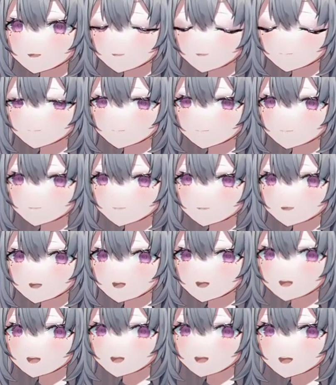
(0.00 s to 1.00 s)
it for
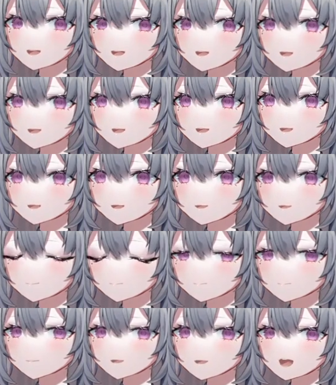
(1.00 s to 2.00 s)
today. I didn't eat. Mm.
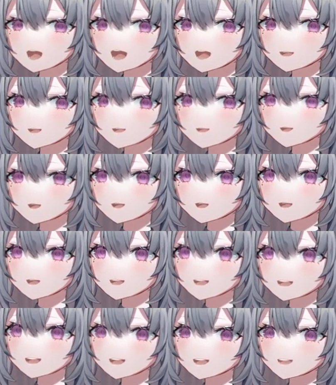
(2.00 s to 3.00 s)
Well, I
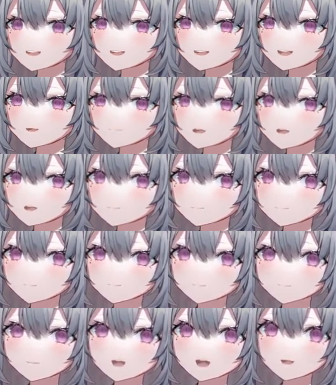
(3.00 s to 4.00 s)
uh, I'll probably be
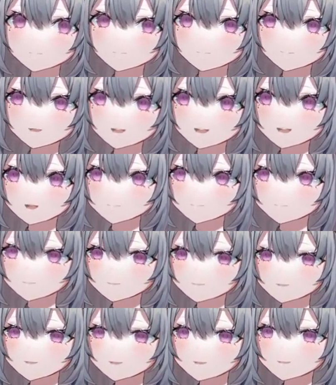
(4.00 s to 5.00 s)
wrapping up
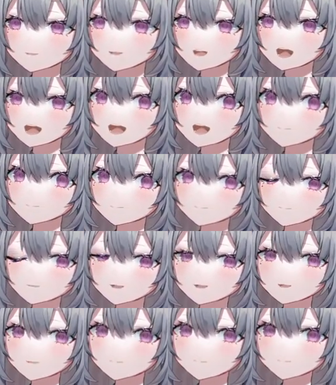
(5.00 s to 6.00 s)
soon because I have to
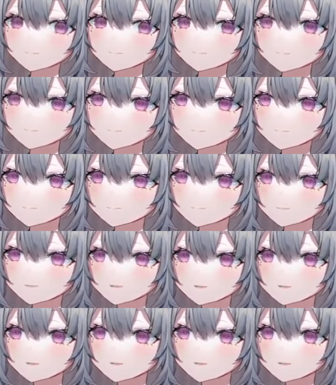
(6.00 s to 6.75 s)
make food for